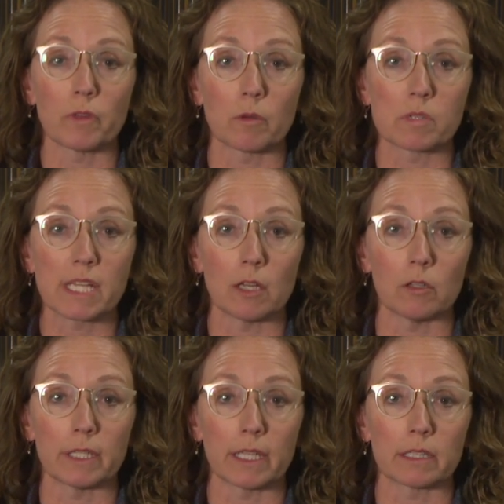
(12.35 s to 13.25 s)
that was
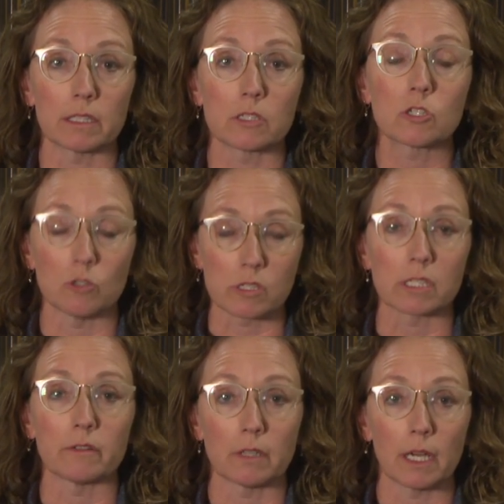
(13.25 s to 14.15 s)
held at the
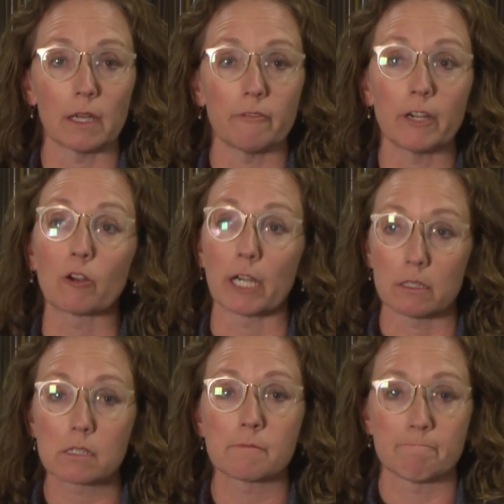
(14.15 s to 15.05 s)
Tulsa
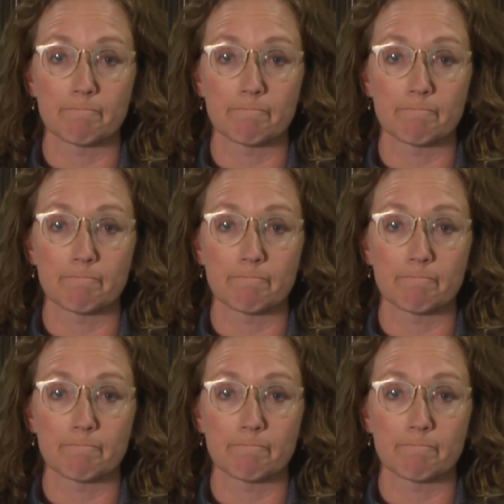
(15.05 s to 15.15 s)
Fairgrounds.